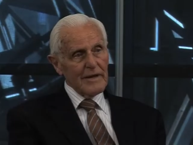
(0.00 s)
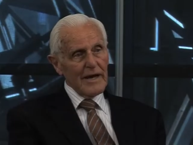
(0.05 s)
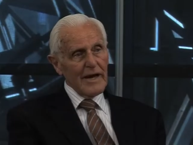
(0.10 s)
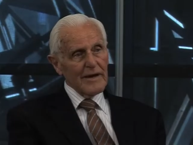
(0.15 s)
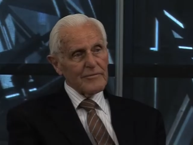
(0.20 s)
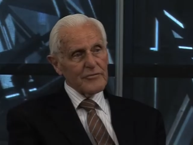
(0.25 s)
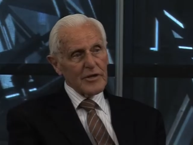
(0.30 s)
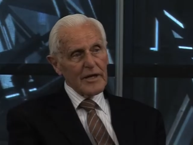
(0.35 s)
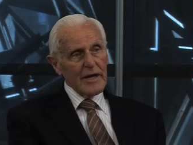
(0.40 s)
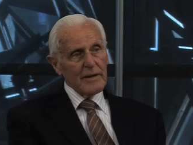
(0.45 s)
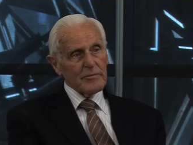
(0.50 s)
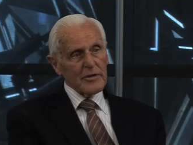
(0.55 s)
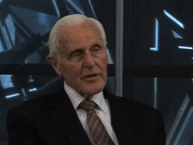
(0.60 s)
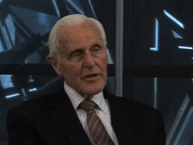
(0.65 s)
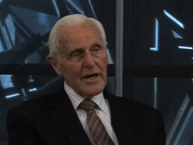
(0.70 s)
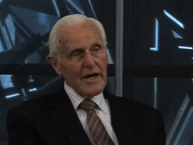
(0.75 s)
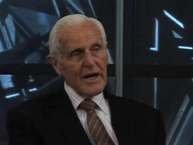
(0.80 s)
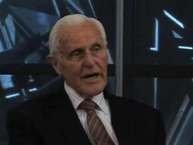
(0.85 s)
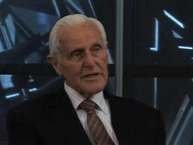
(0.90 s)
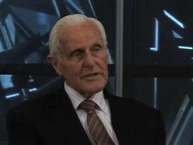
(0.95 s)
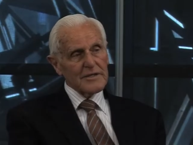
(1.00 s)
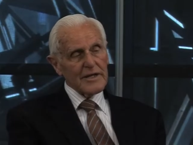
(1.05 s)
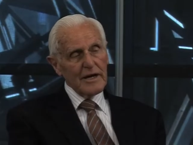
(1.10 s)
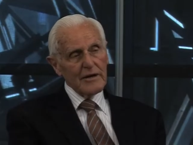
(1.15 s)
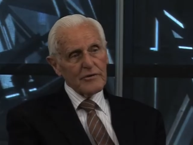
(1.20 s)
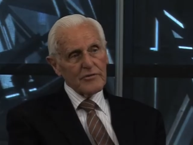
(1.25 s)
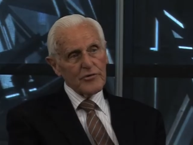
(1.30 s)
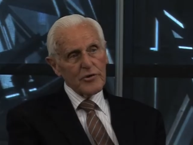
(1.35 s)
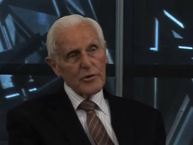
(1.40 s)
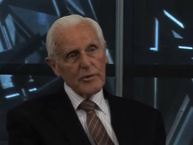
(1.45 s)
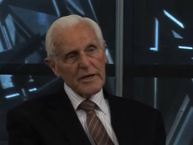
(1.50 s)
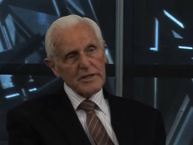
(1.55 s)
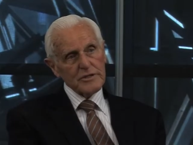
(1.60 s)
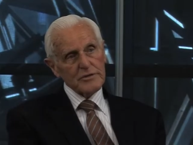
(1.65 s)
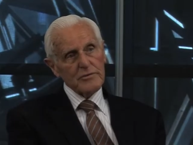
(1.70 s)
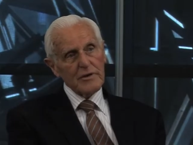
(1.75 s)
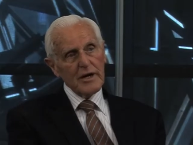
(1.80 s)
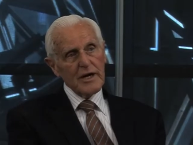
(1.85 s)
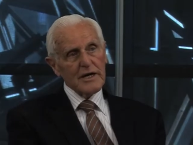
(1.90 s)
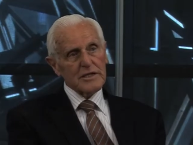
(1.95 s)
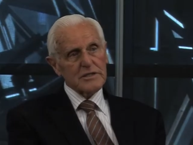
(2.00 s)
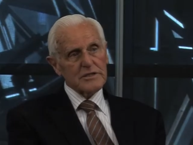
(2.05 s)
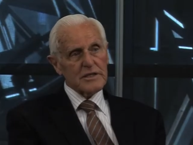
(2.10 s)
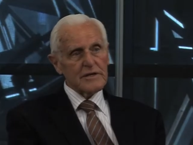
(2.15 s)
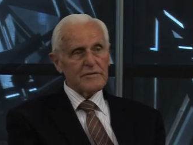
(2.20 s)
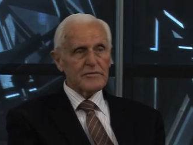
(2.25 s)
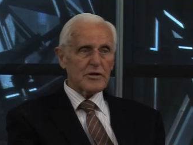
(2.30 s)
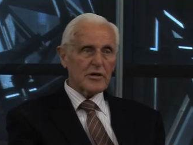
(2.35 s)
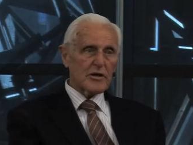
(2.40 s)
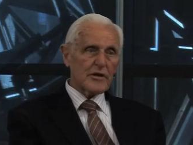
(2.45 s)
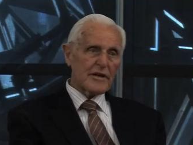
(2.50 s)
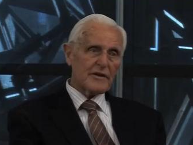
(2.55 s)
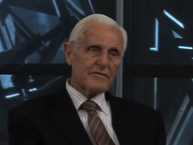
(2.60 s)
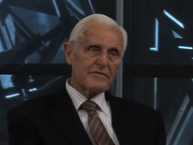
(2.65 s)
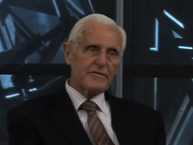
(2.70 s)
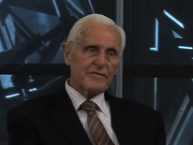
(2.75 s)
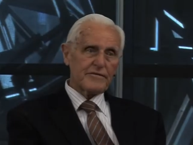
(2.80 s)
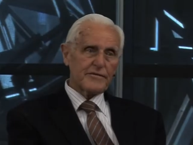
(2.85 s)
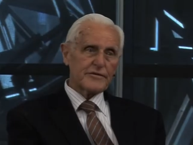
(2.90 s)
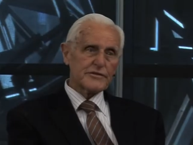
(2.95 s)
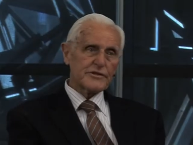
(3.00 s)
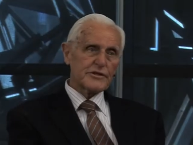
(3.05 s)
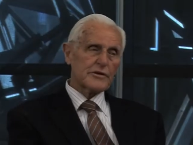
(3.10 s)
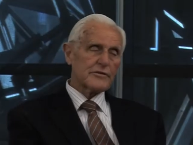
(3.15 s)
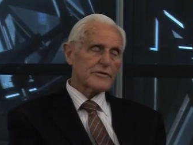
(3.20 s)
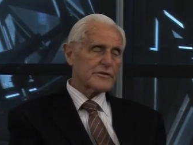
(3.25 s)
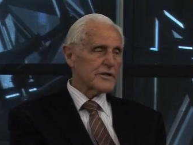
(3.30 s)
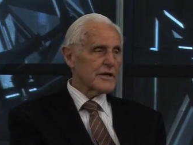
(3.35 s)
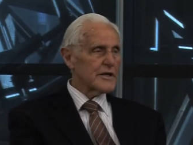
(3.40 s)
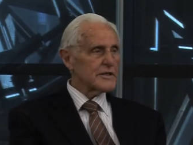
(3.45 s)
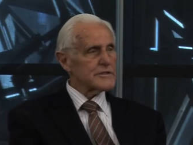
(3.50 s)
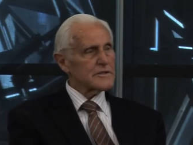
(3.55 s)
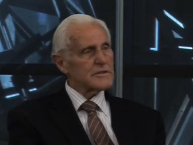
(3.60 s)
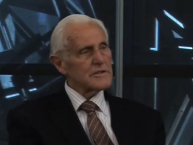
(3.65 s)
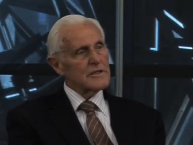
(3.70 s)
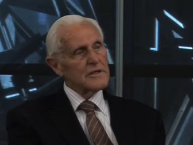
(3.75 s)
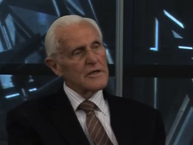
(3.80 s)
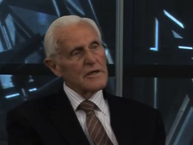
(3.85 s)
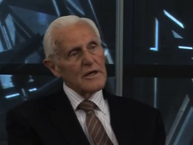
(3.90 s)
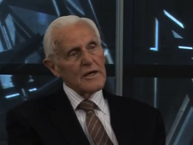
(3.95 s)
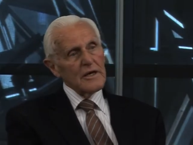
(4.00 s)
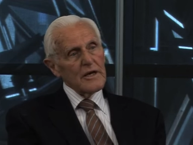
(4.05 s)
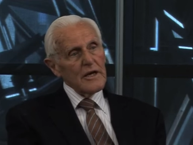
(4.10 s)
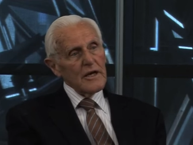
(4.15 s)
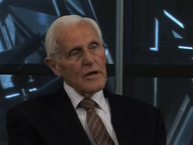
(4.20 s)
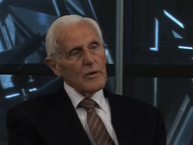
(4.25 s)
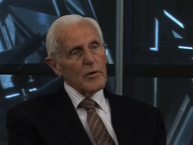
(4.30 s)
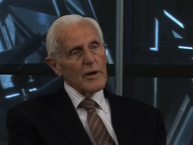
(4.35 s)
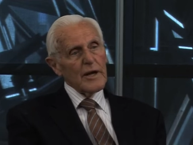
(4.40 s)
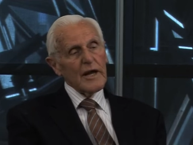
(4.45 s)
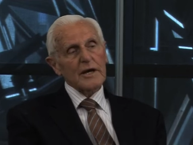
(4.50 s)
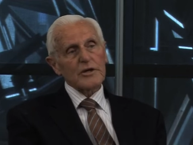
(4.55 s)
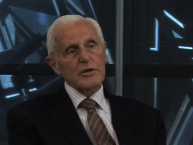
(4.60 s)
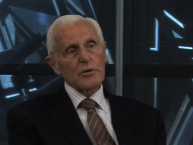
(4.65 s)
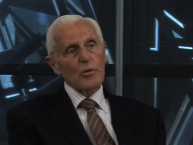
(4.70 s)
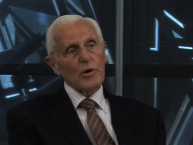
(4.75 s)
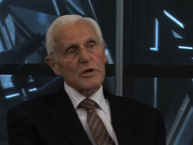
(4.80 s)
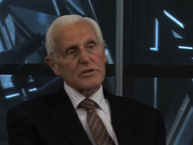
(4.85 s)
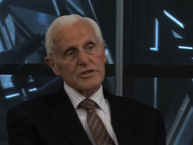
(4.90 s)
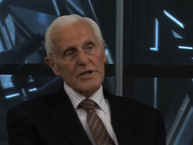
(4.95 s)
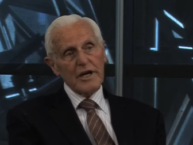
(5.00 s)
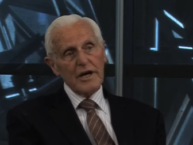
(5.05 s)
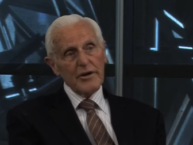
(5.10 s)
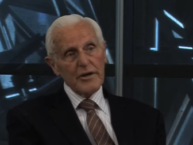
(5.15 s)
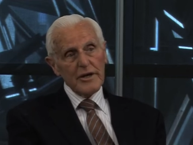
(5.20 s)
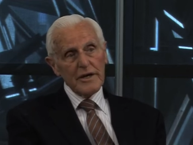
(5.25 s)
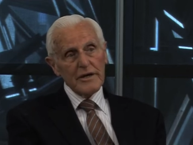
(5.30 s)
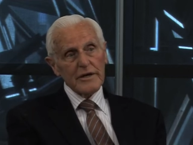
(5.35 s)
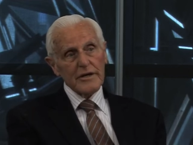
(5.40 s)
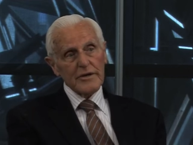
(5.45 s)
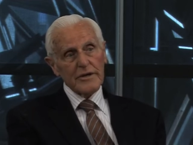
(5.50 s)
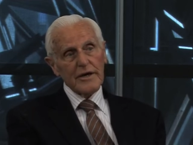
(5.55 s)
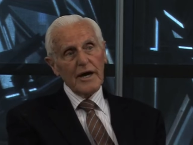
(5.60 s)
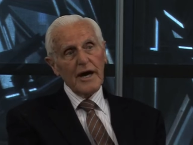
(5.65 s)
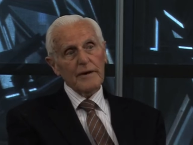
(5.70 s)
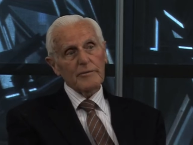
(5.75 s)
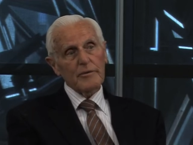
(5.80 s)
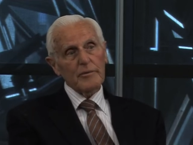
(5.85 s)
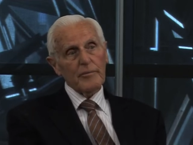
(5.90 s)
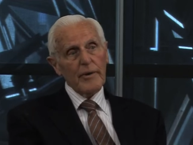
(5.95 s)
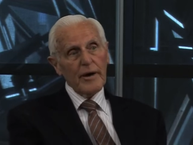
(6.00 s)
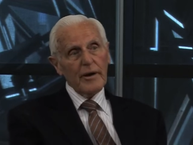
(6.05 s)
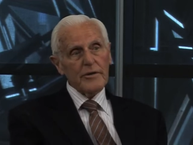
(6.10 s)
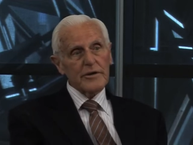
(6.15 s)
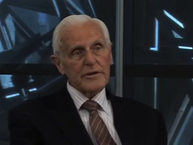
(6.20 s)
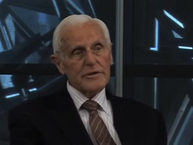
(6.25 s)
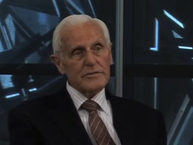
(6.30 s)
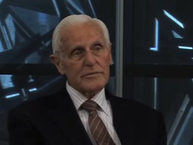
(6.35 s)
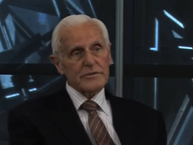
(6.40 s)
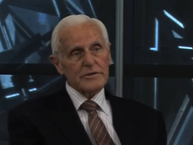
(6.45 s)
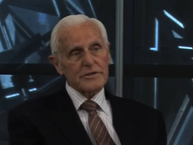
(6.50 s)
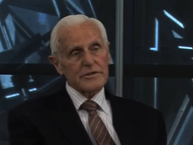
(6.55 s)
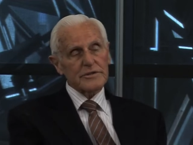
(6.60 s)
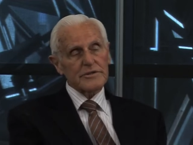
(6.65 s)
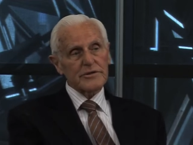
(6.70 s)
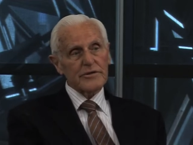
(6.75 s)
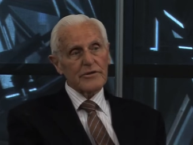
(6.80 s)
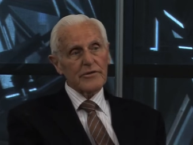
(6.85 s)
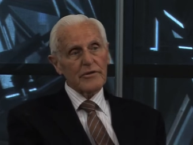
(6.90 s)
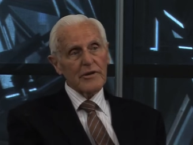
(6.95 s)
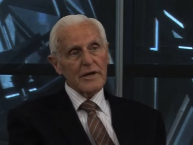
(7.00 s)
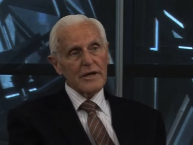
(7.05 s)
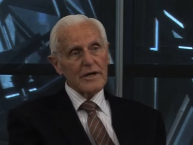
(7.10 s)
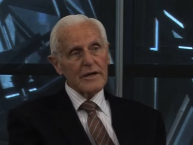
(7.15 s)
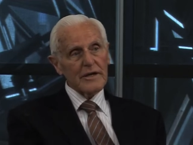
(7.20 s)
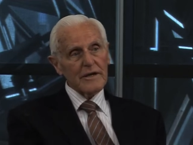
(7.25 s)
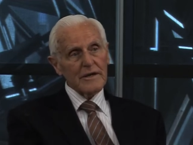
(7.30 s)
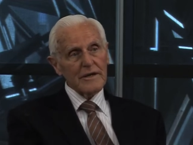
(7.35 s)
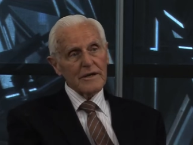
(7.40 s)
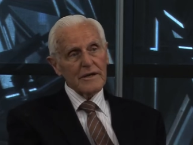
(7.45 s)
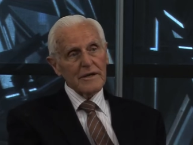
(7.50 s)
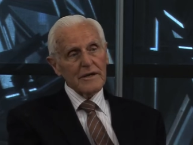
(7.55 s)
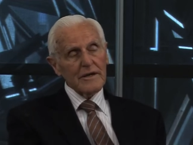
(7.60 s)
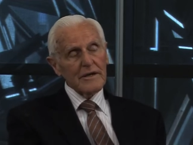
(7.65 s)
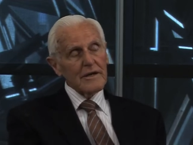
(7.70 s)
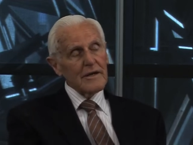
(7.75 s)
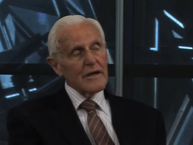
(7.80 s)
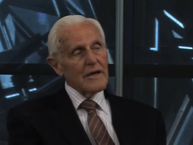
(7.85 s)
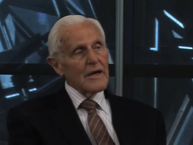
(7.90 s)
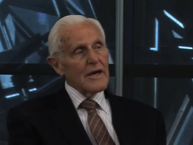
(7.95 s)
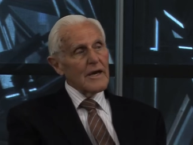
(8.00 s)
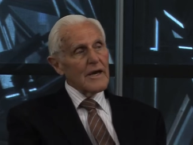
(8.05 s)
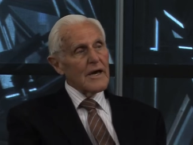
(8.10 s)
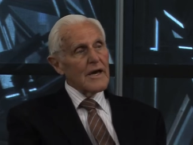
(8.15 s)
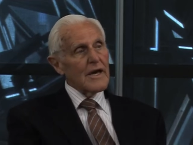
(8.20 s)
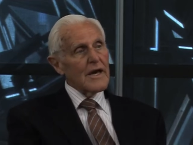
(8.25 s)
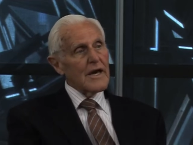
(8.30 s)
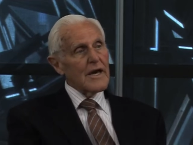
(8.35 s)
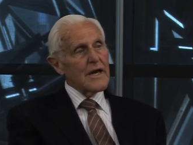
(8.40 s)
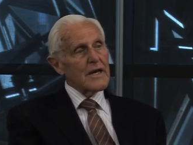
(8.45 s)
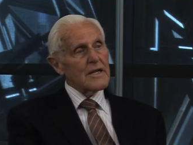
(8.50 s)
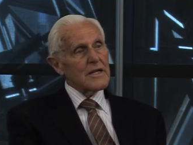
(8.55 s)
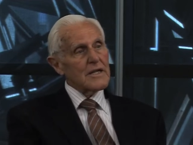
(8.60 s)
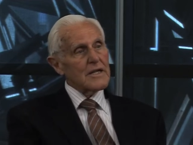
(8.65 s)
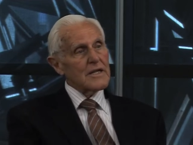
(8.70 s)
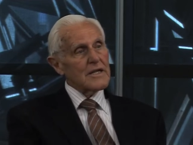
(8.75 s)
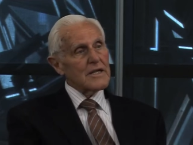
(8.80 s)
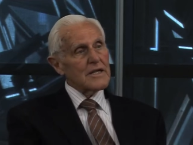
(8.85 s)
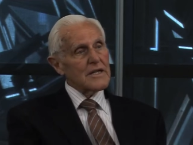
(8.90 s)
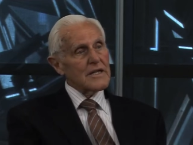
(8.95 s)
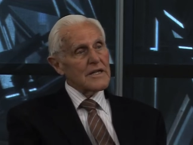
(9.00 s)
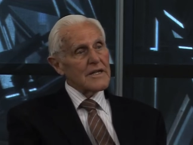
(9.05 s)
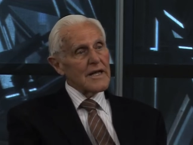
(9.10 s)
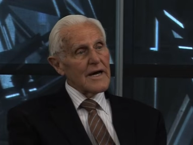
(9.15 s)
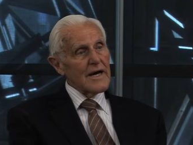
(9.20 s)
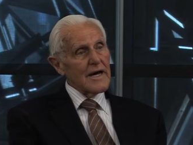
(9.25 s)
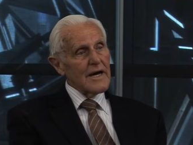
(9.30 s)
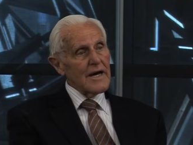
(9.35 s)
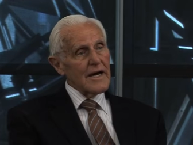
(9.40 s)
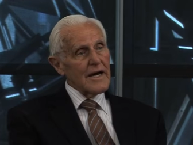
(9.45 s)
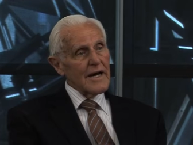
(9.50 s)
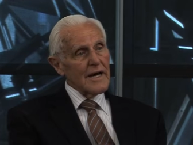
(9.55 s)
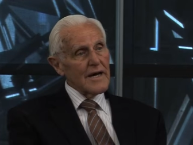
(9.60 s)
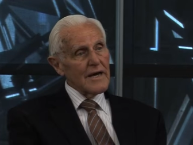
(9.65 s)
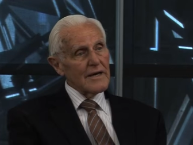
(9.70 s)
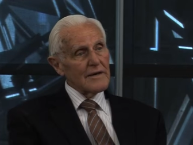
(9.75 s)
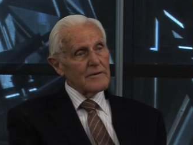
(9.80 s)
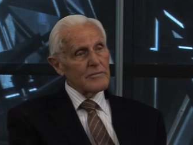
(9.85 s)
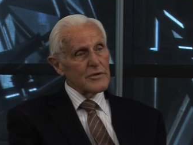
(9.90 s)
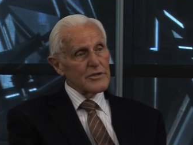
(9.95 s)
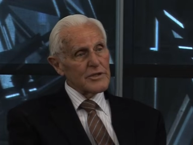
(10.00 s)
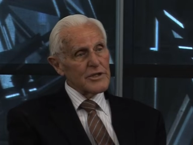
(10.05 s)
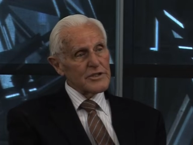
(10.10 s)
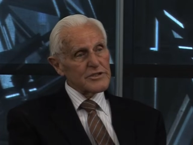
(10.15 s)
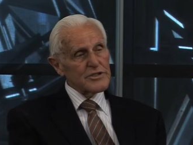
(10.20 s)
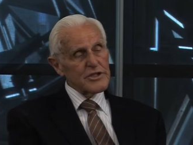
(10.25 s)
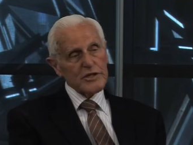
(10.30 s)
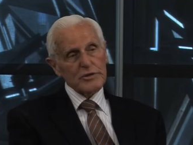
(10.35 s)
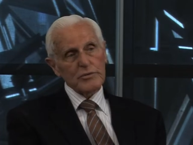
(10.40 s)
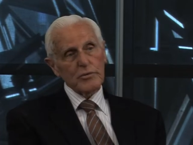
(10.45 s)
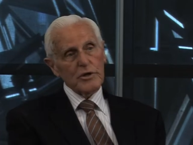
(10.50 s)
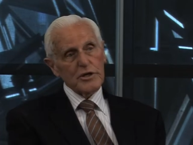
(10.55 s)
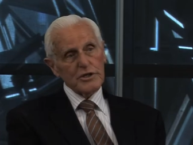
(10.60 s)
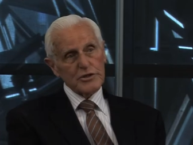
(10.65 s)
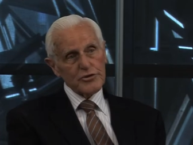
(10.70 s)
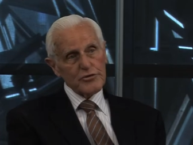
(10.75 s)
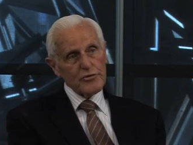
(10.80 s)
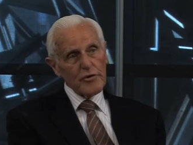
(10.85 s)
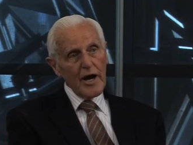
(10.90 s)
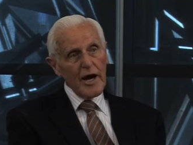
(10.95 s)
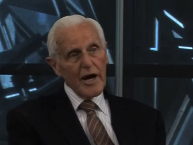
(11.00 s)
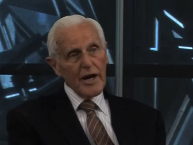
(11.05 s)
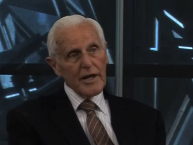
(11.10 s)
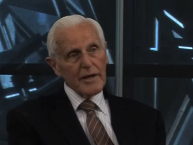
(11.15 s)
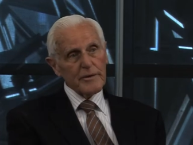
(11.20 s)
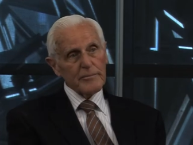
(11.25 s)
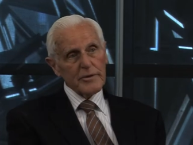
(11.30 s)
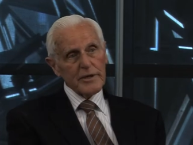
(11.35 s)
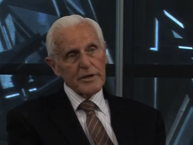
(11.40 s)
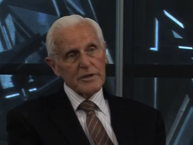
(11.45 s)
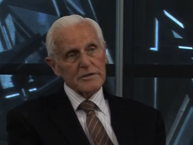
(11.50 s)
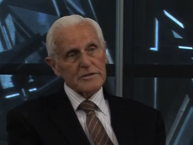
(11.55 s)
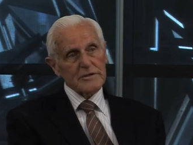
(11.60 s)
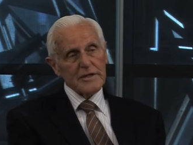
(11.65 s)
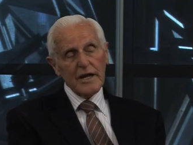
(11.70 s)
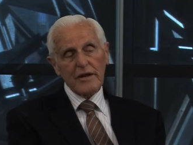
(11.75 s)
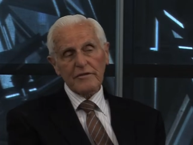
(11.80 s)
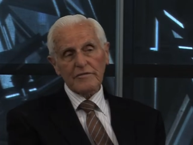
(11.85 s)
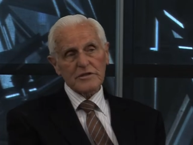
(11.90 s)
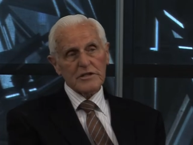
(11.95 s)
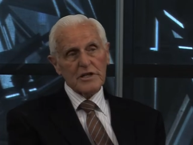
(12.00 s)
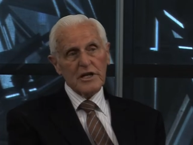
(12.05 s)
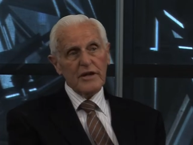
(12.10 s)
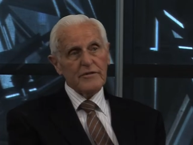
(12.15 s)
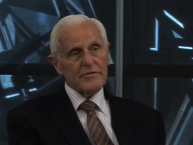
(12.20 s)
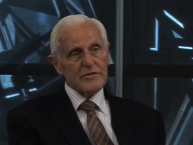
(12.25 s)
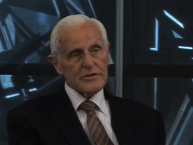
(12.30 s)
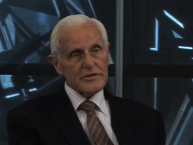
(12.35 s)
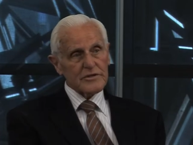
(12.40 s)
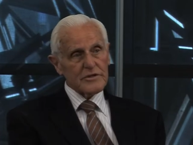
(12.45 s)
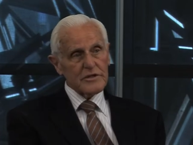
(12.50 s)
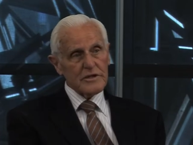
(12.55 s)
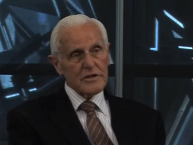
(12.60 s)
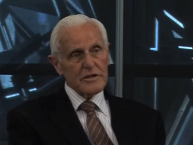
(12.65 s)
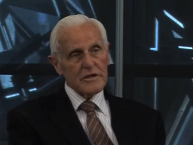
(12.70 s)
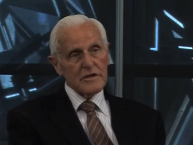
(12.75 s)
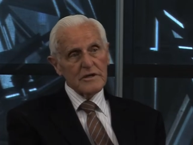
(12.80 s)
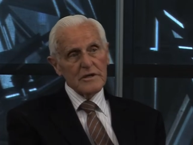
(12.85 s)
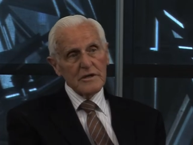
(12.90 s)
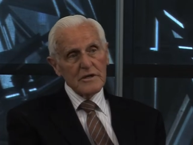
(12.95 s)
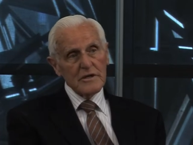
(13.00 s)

after a couple of days, going through x-rays and everything like that, physical tests, went out to Watsonia at the Army Barracks, which is still there. And uh, we did six weeks training because none of us had ever seen a...